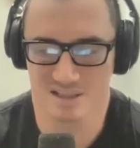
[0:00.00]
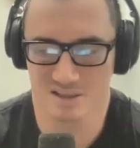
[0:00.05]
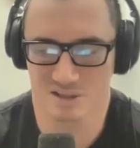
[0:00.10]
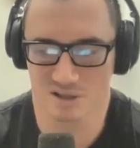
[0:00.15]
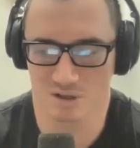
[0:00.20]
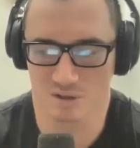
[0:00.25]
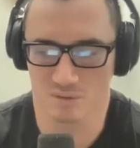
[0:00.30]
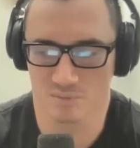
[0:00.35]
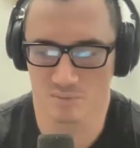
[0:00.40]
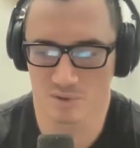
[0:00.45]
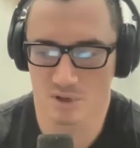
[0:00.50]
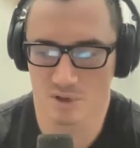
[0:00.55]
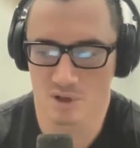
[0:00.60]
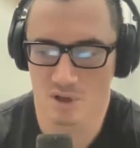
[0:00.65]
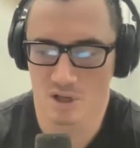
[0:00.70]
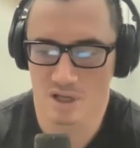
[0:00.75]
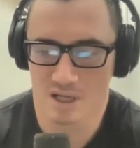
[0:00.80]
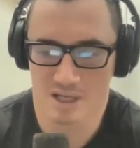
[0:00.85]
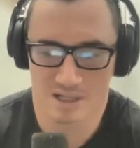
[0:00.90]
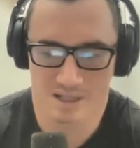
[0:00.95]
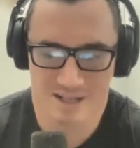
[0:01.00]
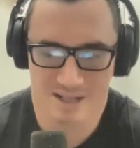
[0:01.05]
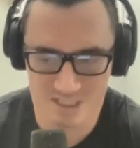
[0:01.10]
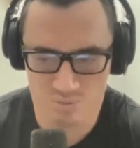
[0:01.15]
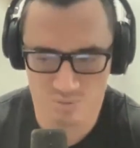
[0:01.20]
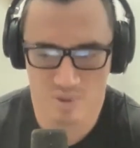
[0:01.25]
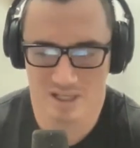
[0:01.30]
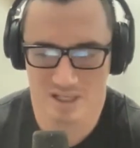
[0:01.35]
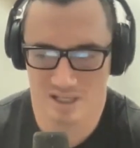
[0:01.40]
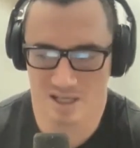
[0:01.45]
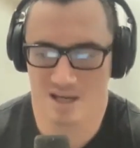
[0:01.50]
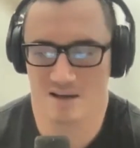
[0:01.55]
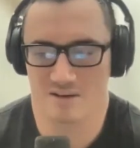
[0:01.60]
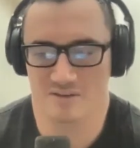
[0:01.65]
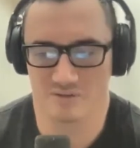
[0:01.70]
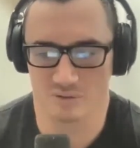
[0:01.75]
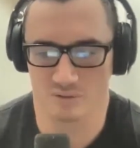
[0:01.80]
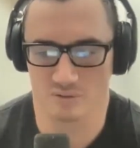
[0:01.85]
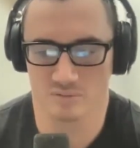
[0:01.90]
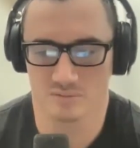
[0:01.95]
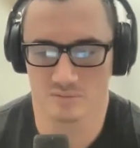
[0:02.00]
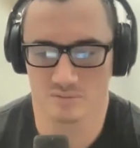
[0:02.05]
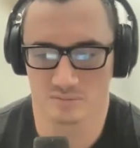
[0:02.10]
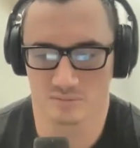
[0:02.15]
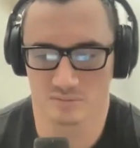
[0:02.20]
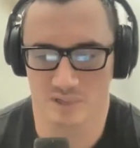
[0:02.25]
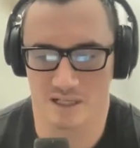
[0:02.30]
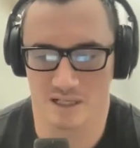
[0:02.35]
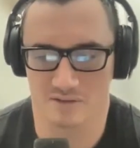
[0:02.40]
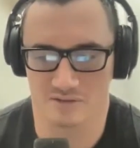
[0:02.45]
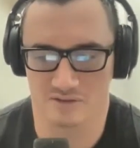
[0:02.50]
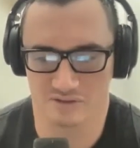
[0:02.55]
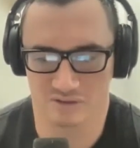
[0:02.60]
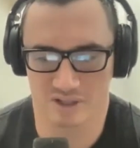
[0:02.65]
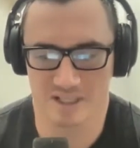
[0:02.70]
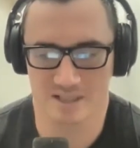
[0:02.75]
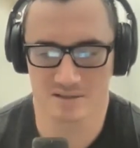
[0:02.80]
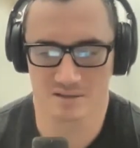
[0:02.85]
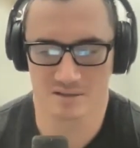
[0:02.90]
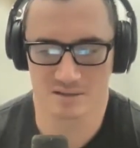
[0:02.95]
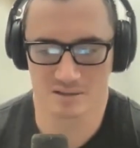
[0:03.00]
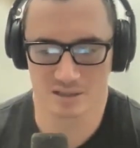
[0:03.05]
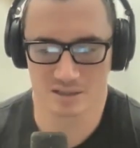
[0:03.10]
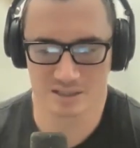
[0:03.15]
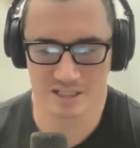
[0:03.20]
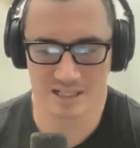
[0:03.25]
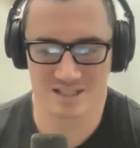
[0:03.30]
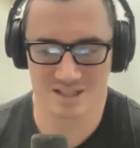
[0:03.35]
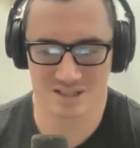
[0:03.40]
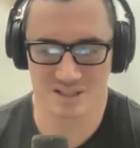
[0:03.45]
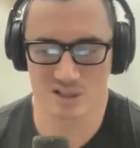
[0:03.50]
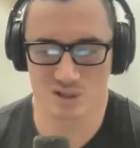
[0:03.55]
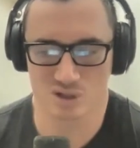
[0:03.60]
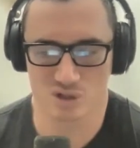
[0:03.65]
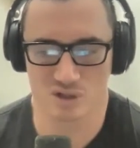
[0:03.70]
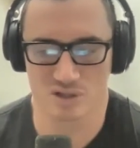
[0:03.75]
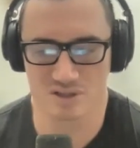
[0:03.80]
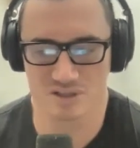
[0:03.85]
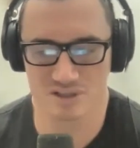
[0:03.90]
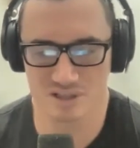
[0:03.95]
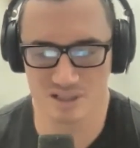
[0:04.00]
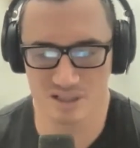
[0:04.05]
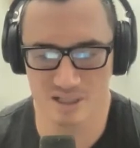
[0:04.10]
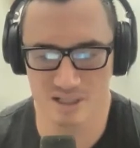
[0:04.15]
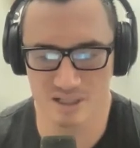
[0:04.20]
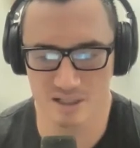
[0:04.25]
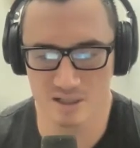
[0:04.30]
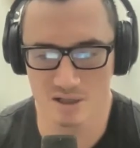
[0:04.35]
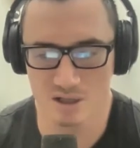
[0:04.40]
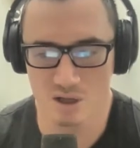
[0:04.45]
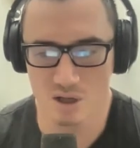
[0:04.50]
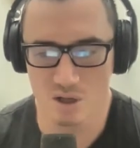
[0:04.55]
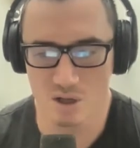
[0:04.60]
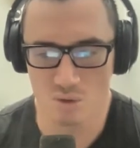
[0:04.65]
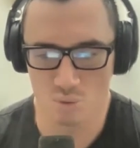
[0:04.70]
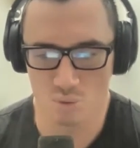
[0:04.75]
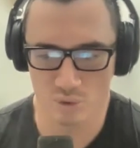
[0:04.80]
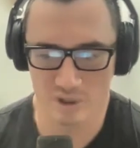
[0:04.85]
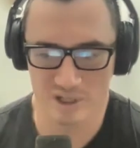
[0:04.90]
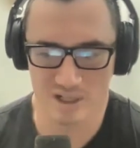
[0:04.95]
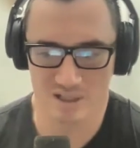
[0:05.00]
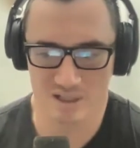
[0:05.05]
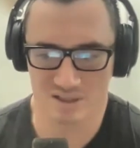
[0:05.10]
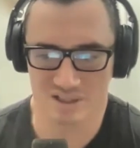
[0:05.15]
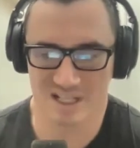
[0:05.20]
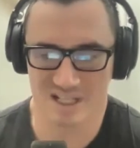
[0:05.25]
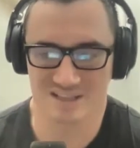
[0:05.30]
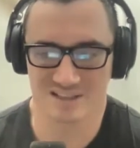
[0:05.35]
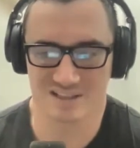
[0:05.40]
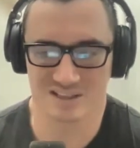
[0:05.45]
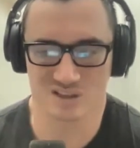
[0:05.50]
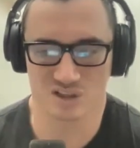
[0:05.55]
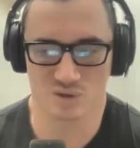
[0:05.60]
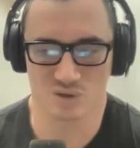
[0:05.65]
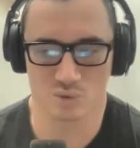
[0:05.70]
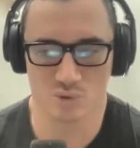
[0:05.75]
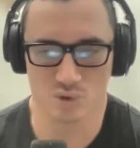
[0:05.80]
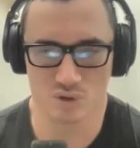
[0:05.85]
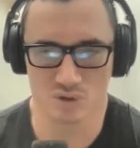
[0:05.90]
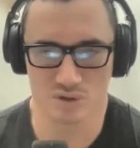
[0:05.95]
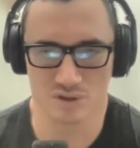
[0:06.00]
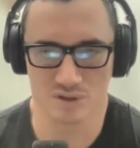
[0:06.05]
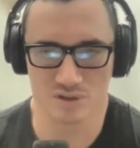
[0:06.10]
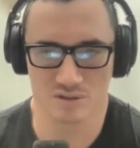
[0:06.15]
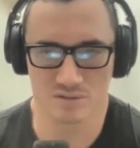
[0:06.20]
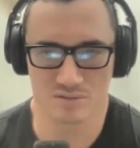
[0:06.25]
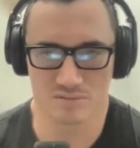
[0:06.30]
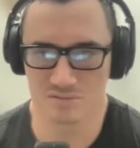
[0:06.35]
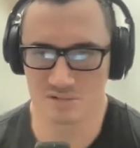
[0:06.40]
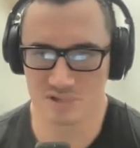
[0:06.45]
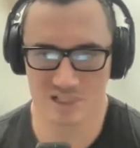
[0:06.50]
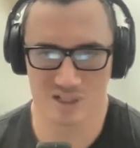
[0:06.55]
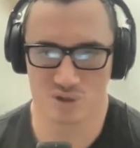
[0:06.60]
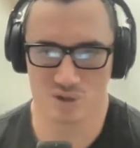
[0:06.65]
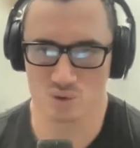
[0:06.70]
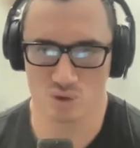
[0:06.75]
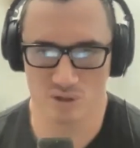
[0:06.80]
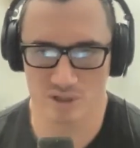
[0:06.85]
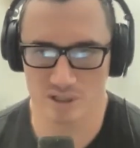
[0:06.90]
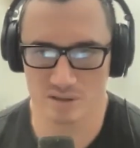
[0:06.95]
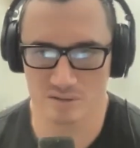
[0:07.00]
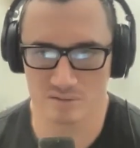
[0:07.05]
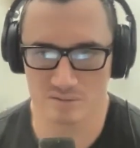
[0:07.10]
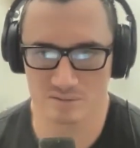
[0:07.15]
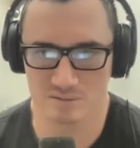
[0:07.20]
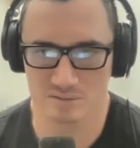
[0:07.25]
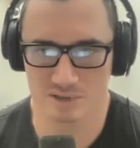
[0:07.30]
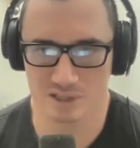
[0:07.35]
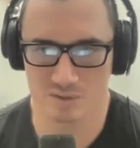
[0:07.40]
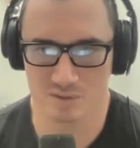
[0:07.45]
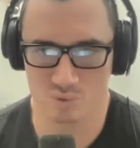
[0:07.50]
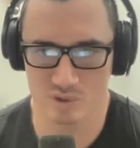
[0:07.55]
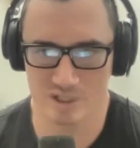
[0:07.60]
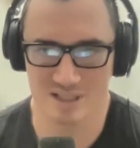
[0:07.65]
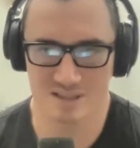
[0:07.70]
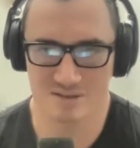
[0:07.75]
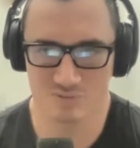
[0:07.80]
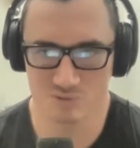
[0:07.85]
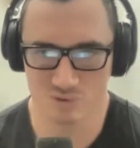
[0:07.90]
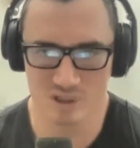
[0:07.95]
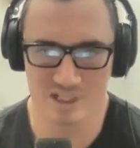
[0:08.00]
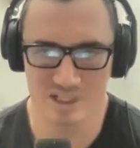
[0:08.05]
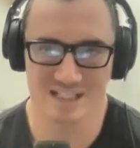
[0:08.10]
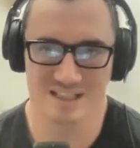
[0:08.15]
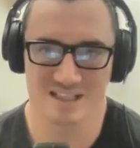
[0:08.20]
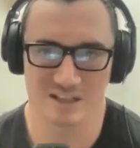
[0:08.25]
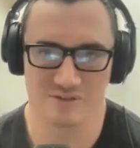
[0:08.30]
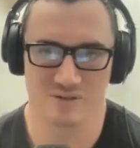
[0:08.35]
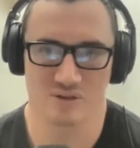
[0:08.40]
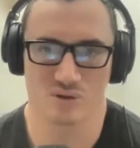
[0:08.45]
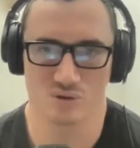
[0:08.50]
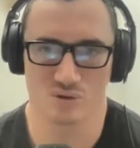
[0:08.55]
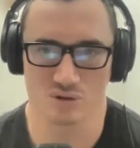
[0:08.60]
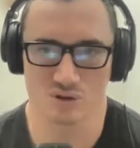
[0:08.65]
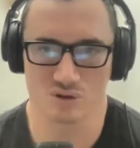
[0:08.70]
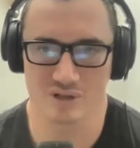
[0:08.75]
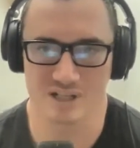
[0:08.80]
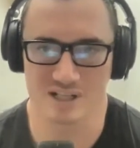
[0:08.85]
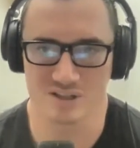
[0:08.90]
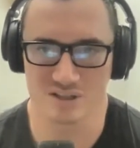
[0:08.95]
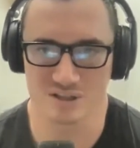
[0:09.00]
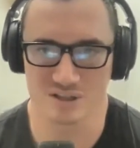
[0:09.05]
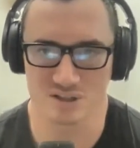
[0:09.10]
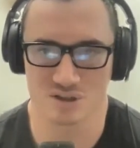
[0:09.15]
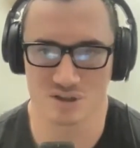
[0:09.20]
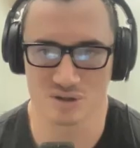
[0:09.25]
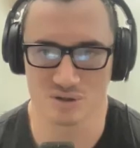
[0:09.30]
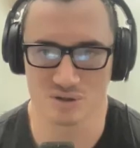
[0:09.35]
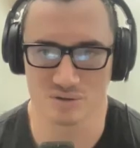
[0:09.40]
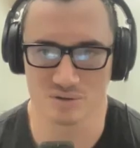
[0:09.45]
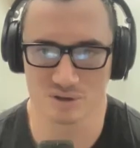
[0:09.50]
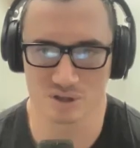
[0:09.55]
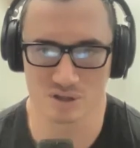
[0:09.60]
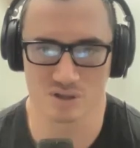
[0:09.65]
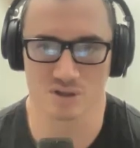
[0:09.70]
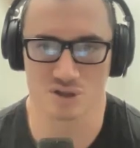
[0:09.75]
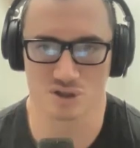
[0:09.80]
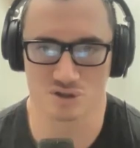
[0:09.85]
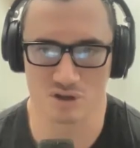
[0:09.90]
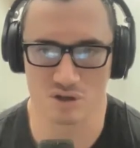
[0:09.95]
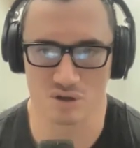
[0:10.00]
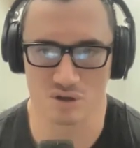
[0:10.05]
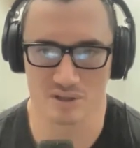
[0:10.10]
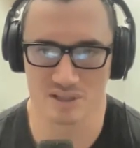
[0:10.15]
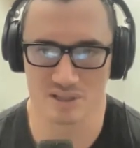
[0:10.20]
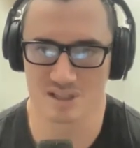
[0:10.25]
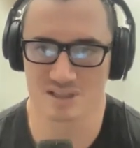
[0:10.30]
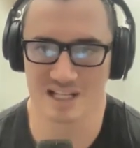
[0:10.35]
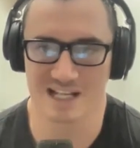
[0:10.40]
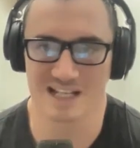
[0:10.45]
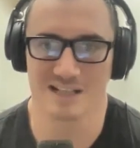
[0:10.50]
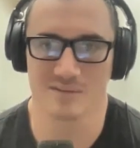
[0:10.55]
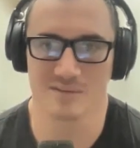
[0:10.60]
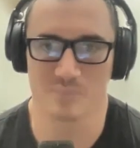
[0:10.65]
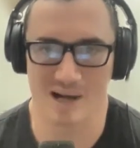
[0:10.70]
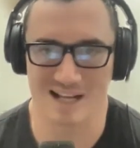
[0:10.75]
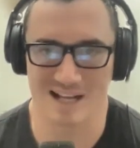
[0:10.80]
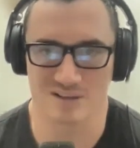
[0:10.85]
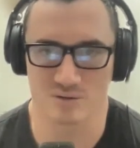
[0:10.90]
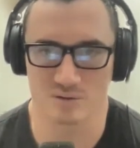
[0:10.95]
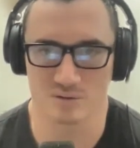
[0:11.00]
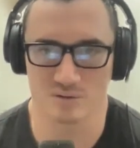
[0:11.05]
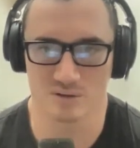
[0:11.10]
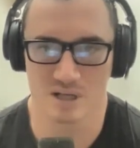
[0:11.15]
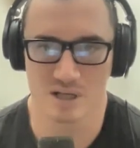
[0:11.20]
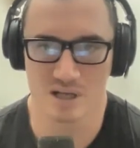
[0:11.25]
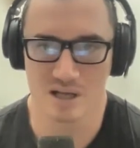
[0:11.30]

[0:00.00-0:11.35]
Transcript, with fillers: So unless we're careful and fight against it constantly, we are tending towards disorder. Like, we're really difficult creatures to control. It's a daily battle.